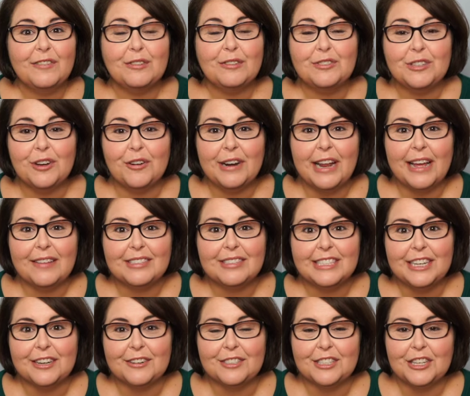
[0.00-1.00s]
you don't have
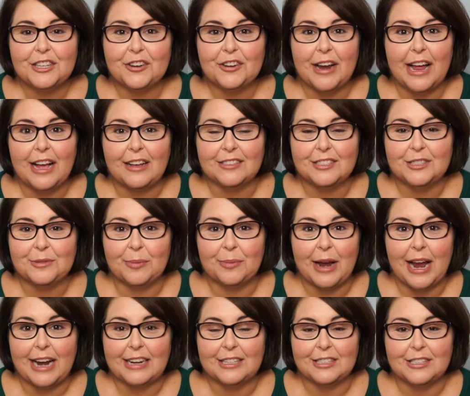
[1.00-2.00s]
stairs in your house to
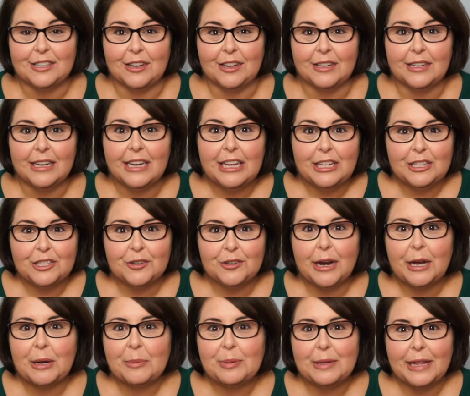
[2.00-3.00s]
practice on,
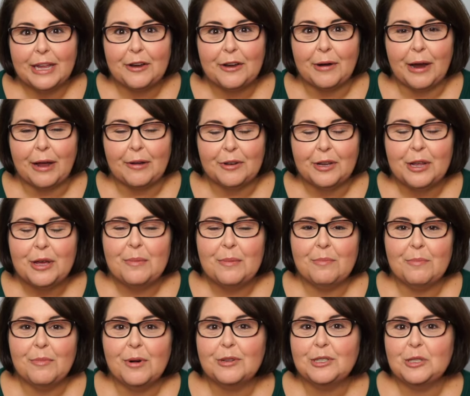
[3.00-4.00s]
try a playground.
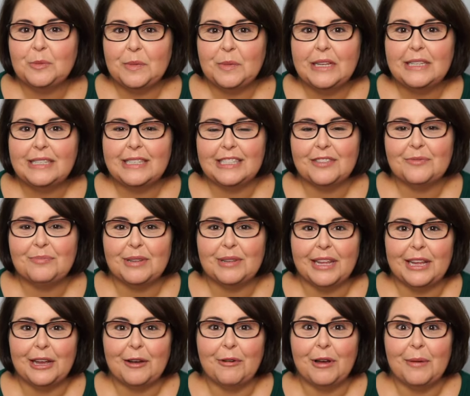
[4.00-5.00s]
Most pieces of
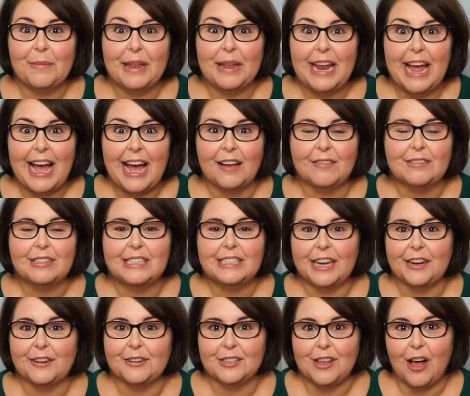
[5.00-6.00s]
play equipment have
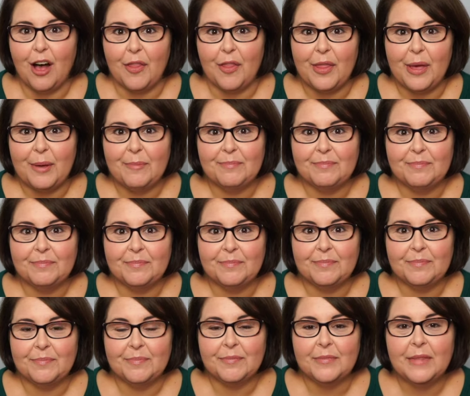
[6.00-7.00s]
stairs on
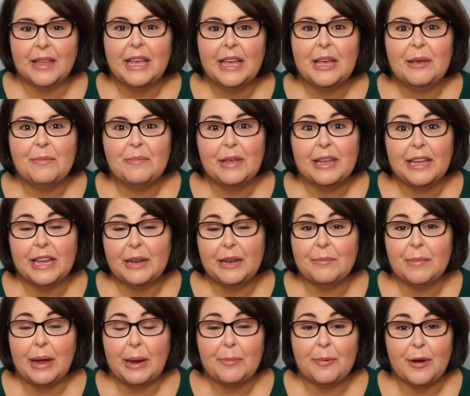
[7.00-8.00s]
them.
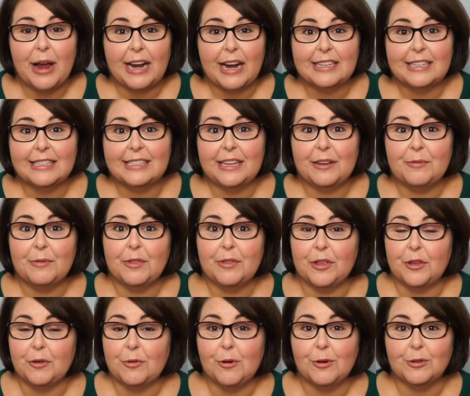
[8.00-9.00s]
Begin by practicing with
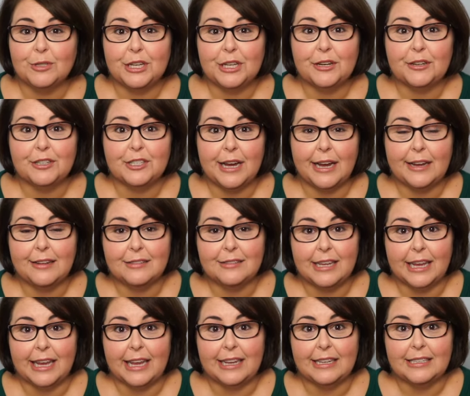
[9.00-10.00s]
you holding your child's
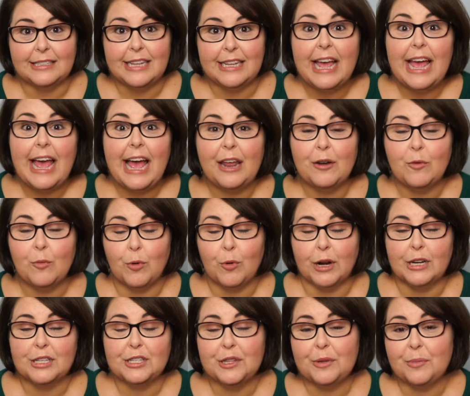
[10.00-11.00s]
hand and
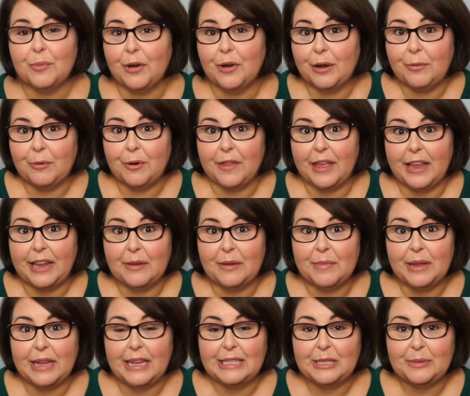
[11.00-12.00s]
work to the point where they can
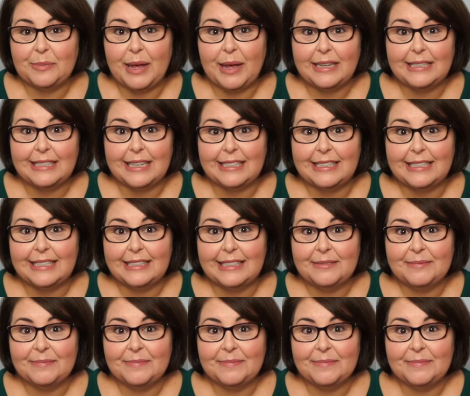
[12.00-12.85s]
be independent.